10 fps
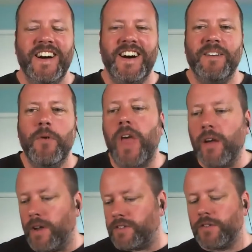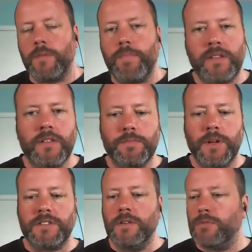Okay, great. So they picked this
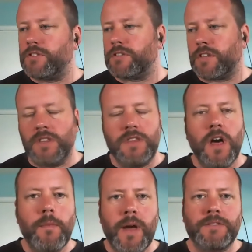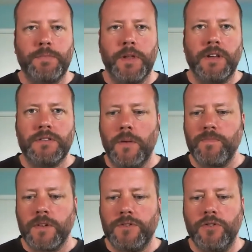place that was just like the best place
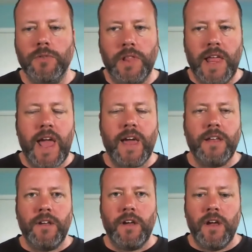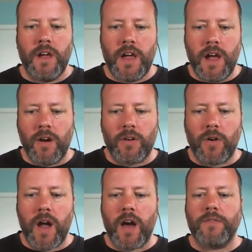to land
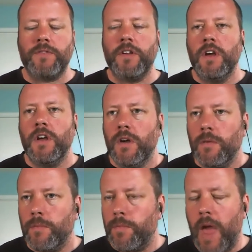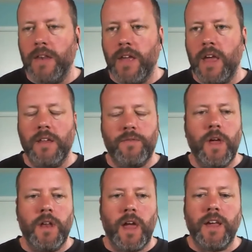aircraft. Yeah.
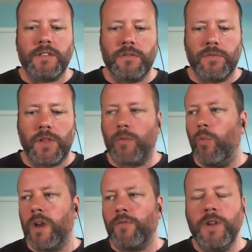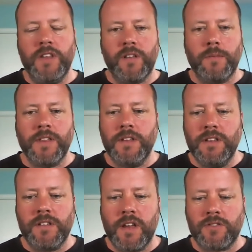And I guess they were like, what if we need something that
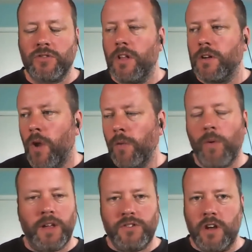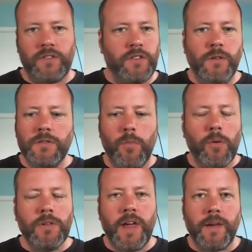needs an extra long runway? Just use
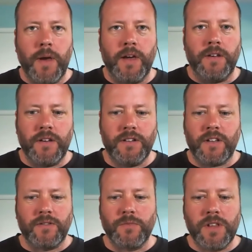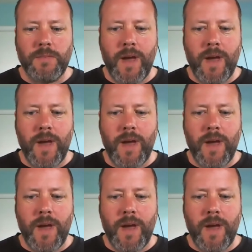more lake bed. Doesn't really